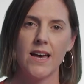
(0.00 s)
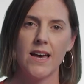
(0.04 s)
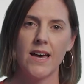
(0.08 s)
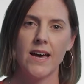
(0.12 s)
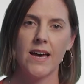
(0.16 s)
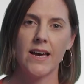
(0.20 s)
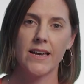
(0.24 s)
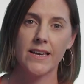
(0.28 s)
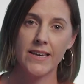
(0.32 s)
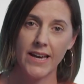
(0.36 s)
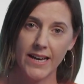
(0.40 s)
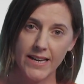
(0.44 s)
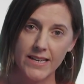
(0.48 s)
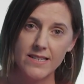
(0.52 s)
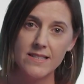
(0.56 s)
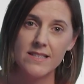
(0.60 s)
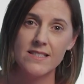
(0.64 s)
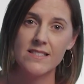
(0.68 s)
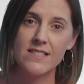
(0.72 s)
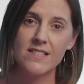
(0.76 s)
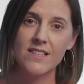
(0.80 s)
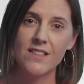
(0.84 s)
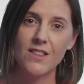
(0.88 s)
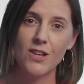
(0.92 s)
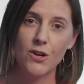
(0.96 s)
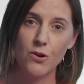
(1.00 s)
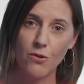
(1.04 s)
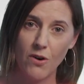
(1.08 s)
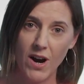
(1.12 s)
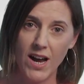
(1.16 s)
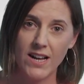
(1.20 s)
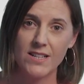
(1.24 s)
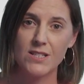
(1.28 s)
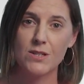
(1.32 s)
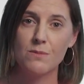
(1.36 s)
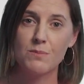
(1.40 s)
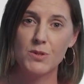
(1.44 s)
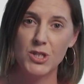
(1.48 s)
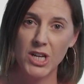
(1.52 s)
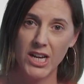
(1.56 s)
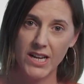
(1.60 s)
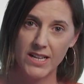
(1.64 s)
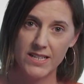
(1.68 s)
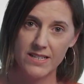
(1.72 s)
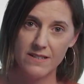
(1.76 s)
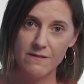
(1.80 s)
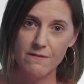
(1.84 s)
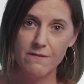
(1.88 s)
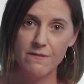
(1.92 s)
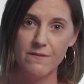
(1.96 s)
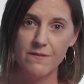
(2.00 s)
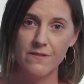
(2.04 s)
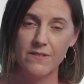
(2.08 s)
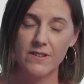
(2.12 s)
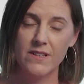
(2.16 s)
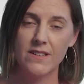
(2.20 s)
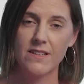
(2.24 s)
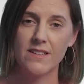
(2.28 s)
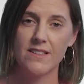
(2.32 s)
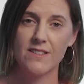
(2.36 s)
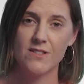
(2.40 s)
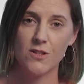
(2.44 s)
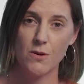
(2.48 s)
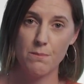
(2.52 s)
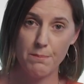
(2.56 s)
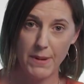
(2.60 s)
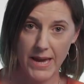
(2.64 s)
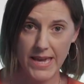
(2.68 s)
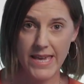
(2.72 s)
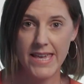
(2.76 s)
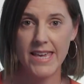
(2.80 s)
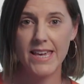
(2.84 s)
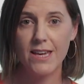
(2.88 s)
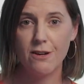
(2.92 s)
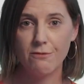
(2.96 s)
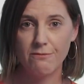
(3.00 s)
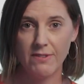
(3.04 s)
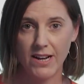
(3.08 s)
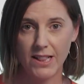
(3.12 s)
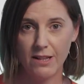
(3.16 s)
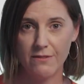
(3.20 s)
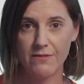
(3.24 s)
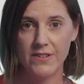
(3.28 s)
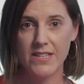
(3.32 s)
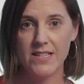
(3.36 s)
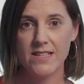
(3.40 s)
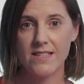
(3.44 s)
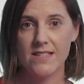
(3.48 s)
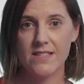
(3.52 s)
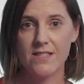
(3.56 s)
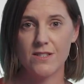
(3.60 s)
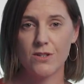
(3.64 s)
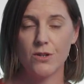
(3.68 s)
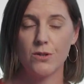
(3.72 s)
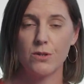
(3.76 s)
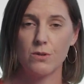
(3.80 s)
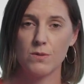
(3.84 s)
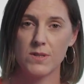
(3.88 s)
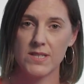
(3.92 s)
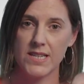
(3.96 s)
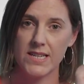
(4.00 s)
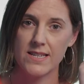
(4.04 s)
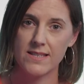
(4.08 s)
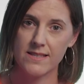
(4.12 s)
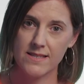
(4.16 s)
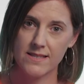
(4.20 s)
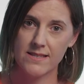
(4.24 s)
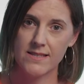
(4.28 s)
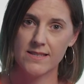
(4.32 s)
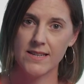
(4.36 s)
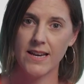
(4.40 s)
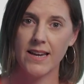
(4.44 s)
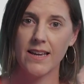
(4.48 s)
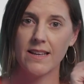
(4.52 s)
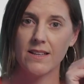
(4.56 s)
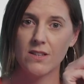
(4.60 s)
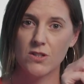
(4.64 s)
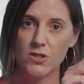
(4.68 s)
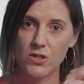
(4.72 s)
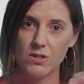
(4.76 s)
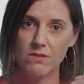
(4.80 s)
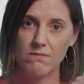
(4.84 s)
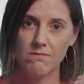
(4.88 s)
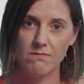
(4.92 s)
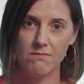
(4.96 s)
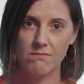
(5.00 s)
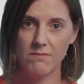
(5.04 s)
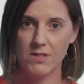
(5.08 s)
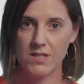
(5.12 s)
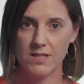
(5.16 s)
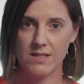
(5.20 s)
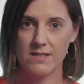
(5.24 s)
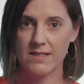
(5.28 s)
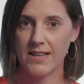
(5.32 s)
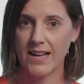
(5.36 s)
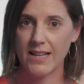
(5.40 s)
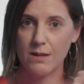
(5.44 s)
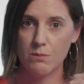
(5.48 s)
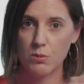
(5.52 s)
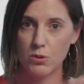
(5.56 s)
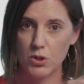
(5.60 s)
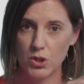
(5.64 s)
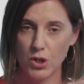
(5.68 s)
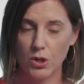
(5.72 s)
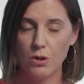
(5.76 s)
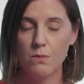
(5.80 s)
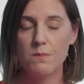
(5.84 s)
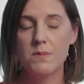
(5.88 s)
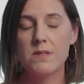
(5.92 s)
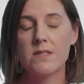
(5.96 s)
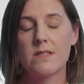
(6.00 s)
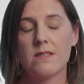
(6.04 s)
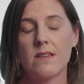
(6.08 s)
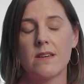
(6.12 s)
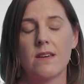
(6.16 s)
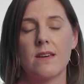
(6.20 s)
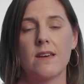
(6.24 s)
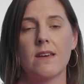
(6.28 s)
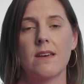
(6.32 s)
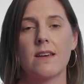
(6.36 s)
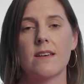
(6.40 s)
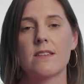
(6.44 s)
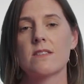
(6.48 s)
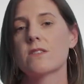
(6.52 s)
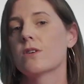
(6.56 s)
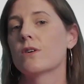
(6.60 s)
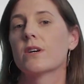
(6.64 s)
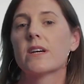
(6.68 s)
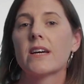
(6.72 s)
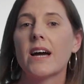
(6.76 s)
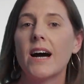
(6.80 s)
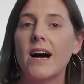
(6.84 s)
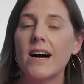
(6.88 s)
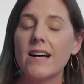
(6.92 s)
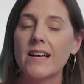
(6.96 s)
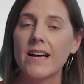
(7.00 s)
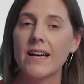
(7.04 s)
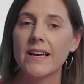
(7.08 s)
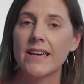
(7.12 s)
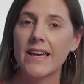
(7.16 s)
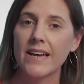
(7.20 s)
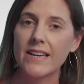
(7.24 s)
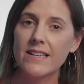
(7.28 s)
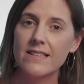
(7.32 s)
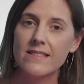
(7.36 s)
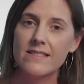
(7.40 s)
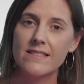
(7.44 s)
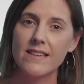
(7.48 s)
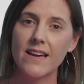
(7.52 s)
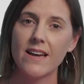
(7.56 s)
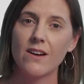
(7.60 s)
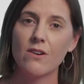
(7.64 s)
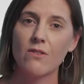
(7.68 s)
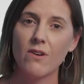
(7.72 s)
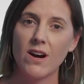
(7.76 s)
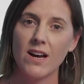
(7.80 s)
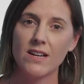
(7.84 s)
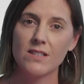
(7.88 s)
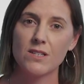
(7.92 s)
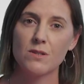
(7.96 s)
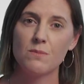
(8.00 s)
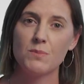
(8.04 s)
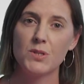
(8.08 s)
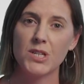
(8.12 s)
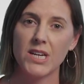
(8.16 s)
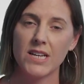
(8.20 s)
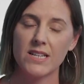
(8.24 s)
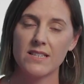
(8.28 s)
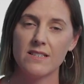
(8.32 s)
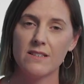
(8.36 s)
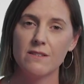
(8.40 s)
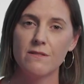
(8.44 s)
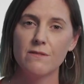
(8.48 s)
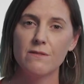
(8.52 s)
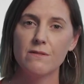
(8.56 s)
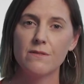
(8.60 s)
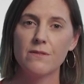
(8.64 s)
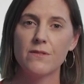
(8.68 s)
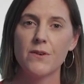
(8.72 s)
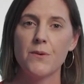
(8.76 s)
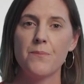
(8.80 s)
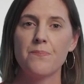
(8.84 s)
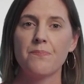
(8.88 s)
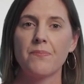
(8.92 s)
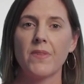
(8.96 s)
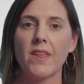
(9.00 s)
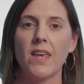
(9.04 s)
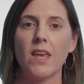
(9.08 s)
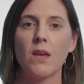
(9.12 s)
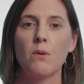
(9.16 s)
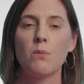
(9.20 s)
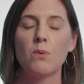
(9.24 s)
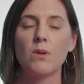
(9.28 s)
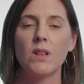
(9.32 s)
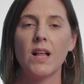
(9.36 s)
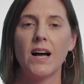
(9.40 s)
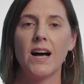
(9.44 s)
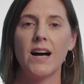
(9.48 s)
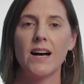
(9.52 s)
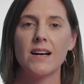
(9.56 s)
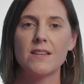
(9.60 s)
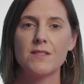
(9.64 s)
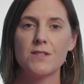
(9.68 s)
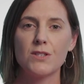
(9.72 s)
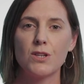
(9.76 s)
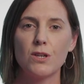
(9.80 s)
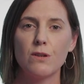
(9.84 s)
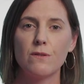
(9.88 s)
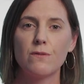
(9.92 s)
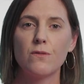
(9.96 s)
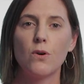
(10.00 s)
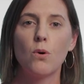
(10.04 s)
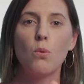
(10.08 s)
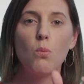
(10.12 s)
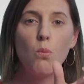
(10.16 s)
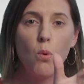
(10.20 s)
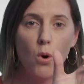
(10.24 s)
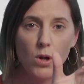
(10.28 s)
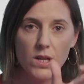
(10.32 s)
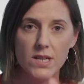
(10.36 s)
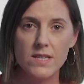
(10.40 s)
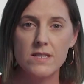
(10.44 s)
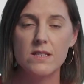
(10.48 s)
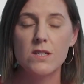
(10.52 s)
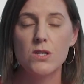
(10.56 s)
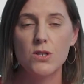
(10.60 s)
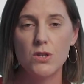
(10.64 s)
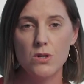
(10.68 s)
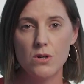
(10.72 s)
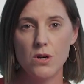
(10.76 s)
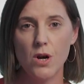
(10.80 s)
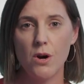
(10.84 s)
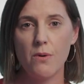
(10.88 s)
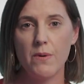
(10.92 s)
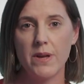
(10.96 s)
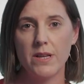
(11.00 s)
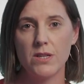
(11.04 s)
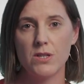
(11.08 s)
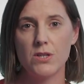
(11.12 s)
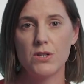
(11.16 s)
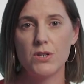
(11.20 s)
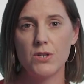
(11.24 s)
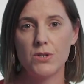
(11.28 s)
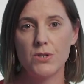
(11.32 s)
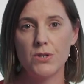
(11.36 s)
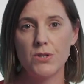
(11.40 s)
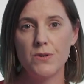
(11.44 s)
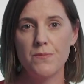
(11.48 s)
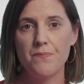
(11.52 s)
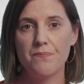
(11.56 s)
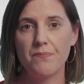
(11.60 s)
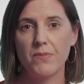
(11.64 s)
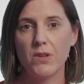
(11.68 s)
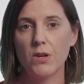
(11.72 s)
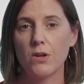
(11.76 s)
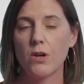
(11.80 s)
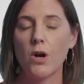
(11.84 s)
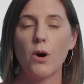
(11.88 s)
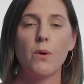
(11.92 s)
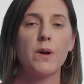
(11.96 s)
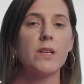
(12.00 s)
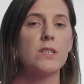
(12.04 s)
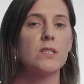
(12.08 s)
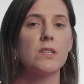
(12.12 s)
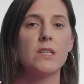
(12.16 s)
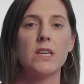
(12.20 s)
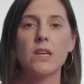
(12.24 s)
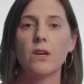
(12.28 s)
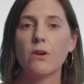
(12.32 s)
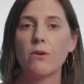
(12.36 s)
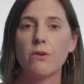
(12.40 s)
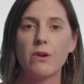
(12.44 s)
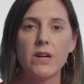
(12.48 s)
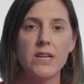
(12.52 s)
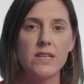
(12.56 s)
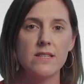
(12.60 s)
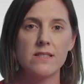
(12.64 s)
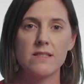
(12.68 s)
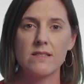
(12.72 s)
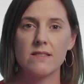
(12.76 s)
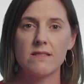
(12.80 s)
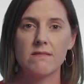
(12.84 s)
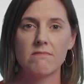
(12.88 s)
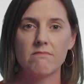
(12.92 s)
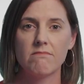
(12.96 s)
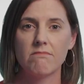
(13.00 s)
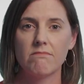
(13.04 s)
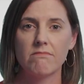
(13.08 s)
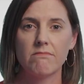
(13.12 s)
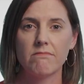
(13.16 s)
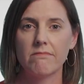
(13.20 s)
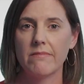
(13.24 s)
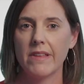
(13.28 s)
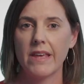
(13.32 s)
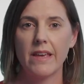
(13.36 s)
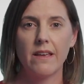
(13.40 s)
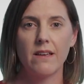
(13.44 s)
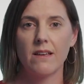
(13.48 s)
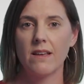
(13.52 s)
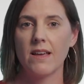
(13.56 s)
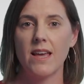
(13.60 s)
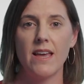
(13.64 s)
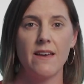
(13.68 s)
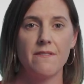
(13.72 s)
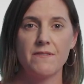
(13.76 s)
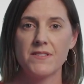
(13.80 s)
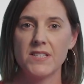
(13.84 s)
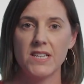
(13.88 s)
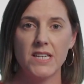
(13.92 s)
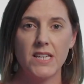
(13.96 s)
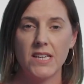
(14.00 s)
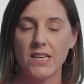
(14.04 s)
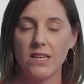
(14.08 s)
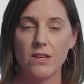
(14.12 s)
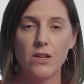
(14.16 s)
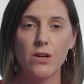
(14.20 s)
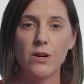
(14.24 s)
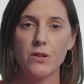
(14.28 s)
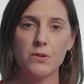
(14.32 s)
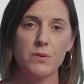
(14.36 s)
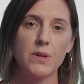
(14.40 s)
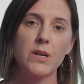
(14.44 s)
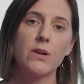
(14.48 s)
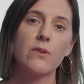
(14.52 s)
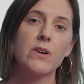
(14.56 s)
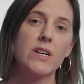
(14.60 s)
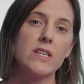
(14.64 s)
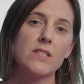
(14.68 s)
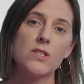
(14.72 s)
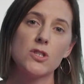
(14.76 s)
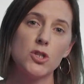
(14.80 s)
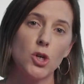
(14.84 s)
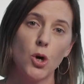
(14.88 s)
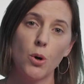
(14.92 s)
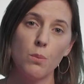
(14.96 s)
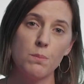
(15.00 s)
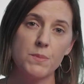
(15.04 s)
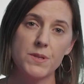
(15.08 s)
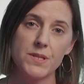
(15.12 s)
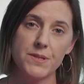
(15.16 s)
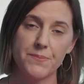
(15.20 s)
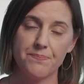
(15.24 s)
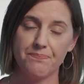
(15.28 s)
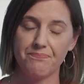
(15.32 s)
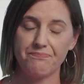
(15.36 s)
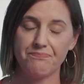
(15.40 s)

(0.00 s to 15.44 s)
against the grant objective, so making it relevant, so it'll say sustainable jobs. So against that grant objective, it will ask you for what is it you're going to do. You're going to increase FTE, you're going to increase jobs,